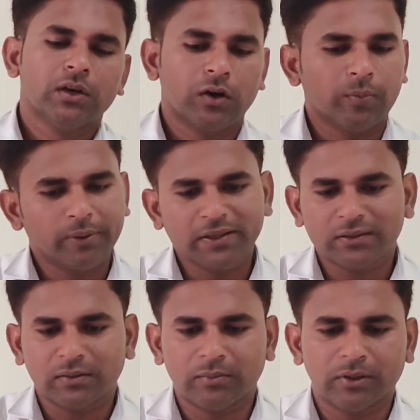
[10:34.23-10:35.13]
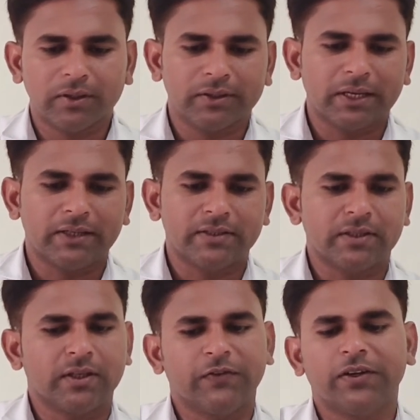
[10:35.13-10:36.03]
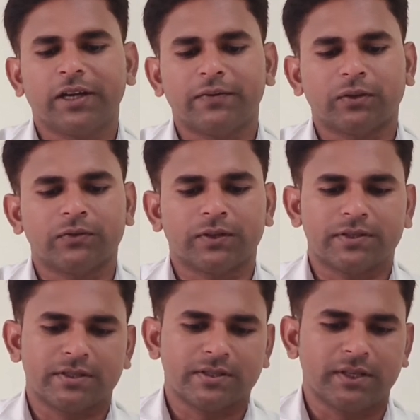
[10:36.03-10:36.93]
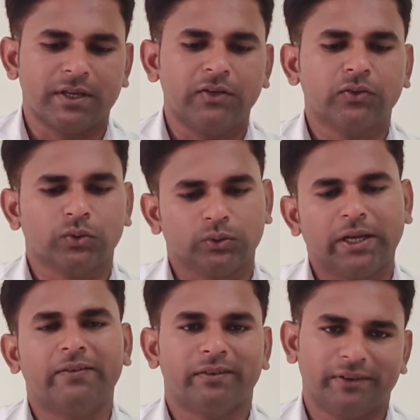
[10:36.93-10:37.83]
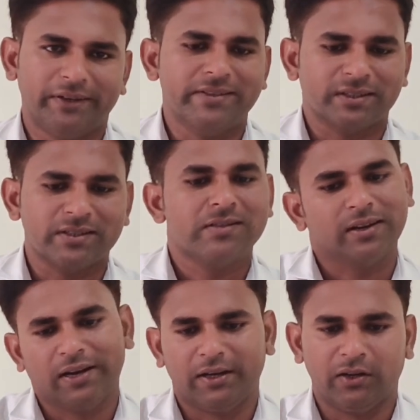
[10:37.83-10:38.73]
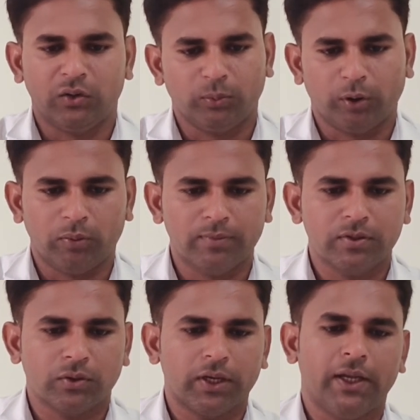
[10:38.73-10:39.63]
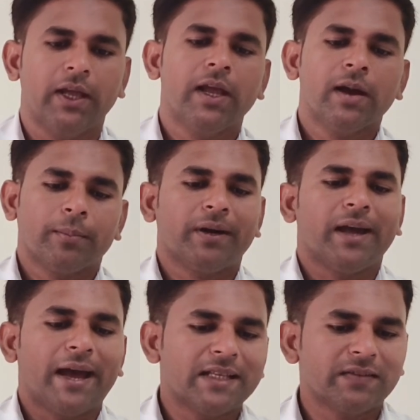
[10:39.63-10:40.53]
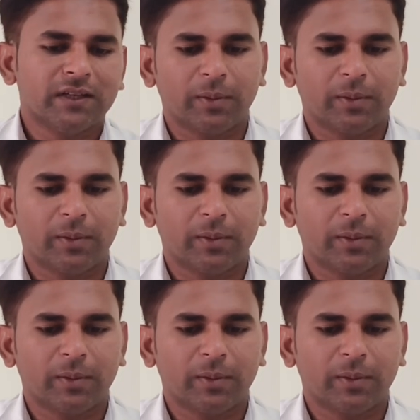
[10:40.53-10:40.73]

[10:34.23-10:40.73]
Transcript: Complex number, that is a different types of series is there, so that we will discuss later, no problems. Okay, but as we